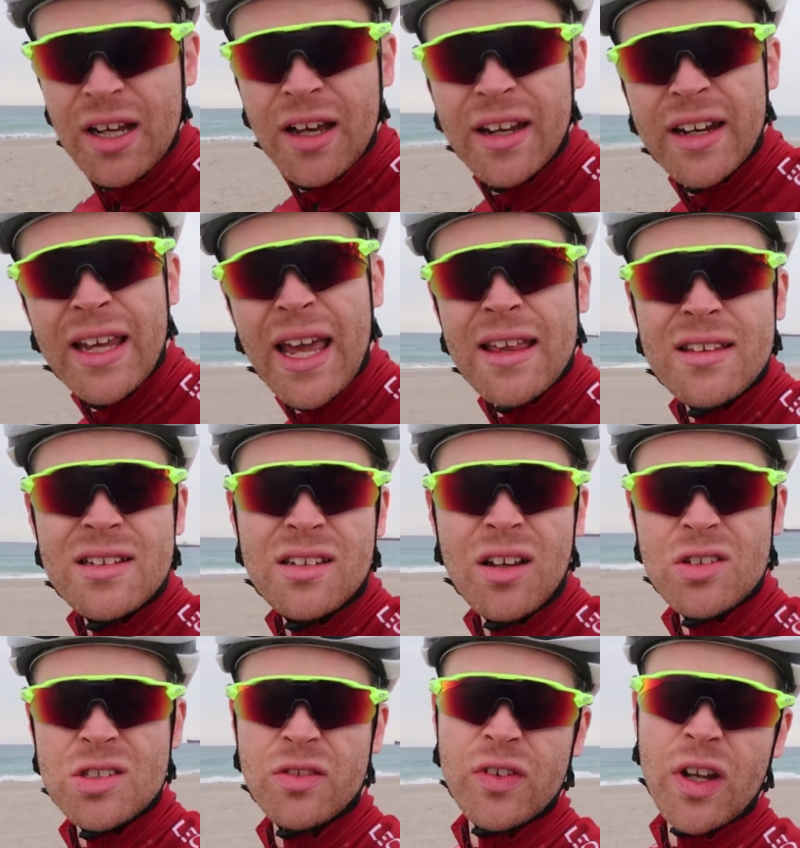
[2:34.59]
And again, there's
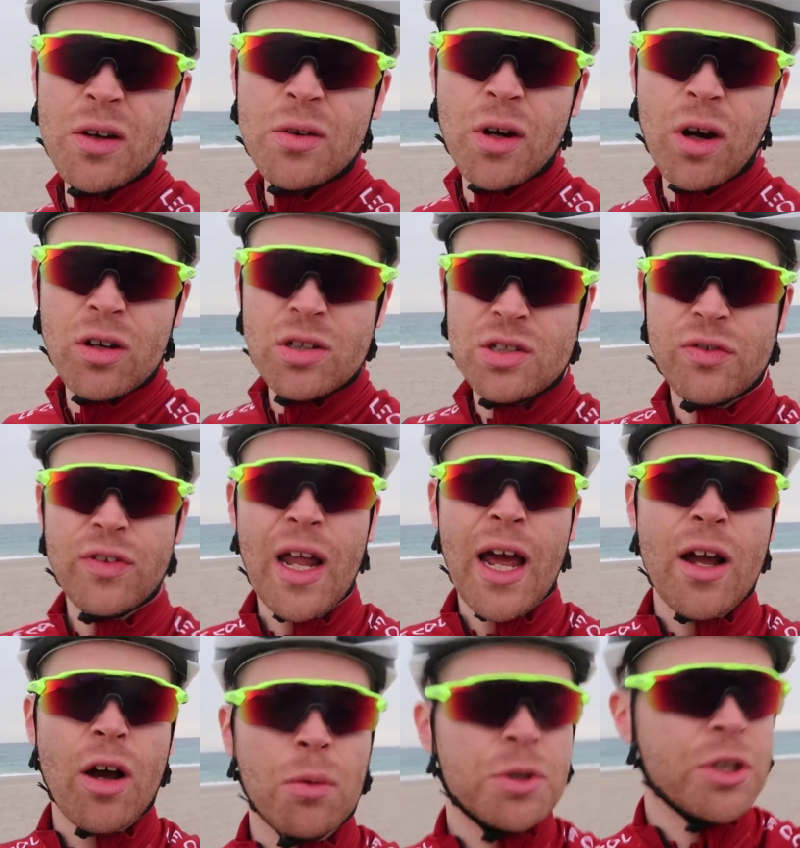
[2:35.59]
lots of low-cost
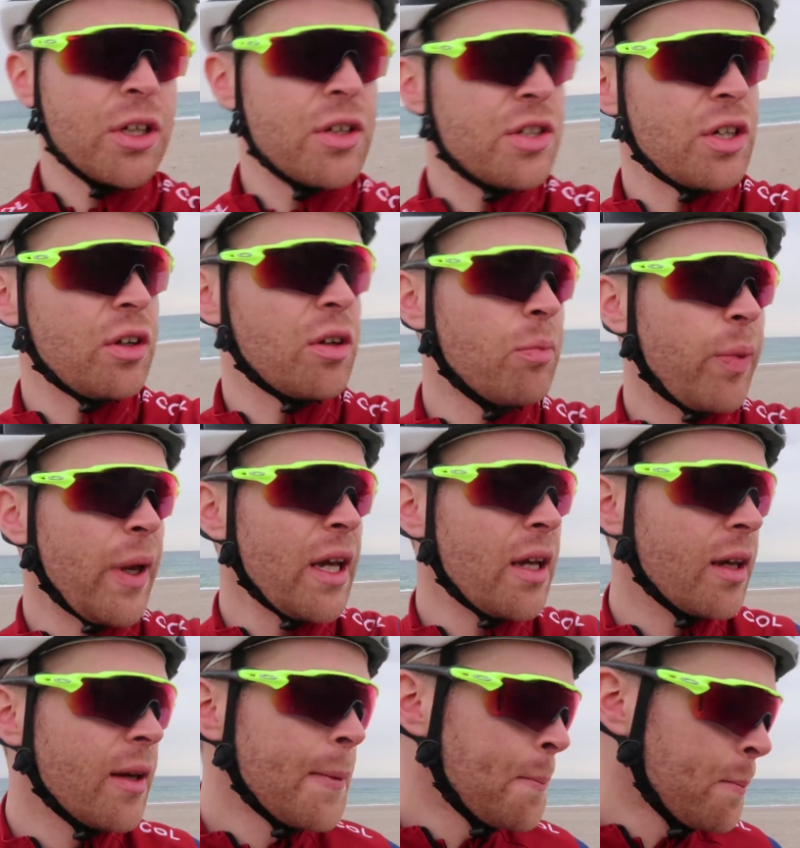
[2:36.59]
flight options you can pick.